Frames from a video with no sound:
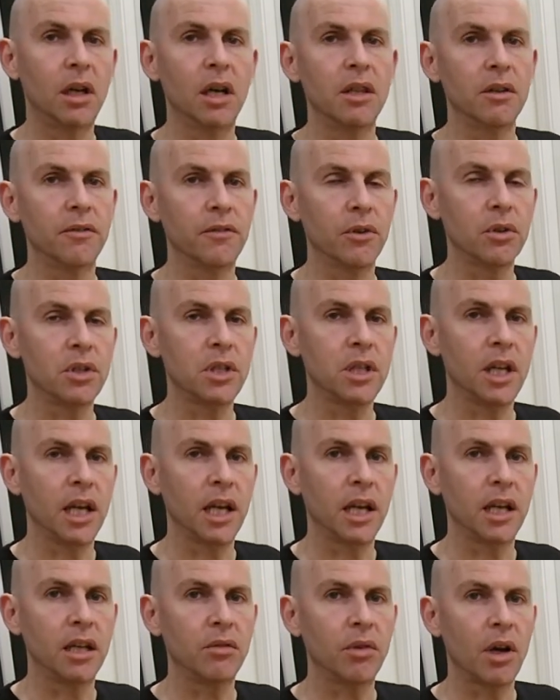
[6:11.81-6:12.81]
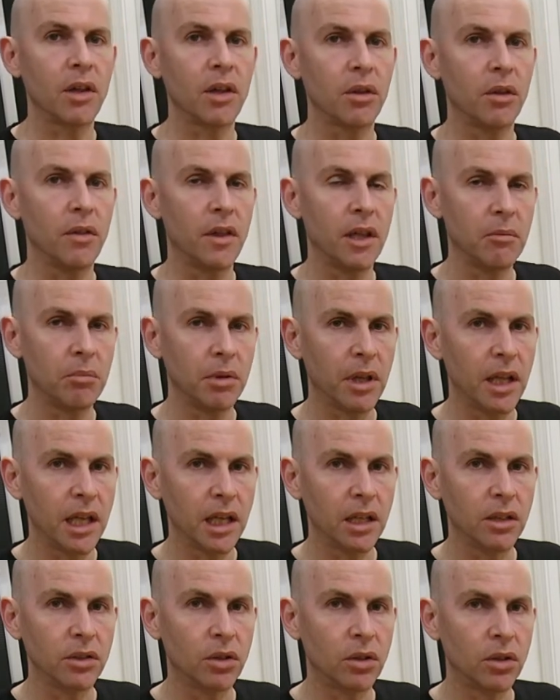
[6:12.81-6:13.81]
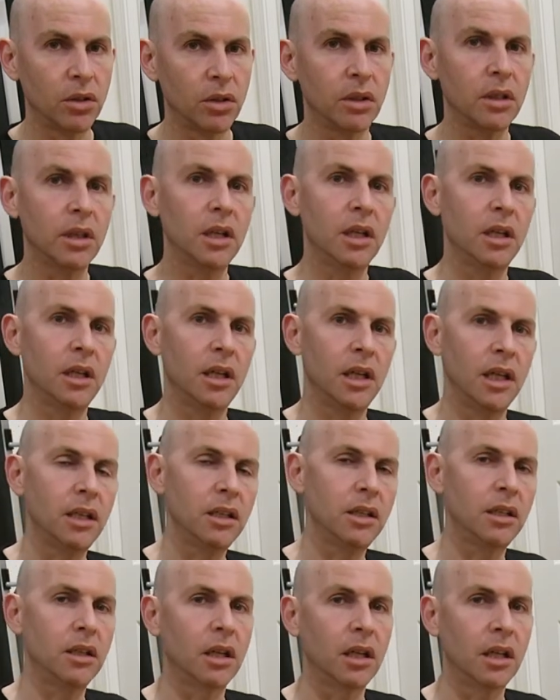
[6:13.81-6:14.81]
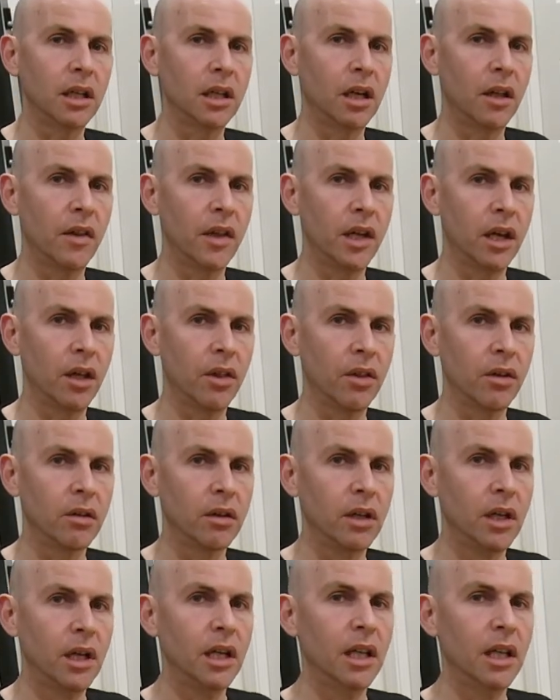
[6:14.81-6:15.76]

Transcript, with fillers: on the first hand rather than playing a don and diddling on the other.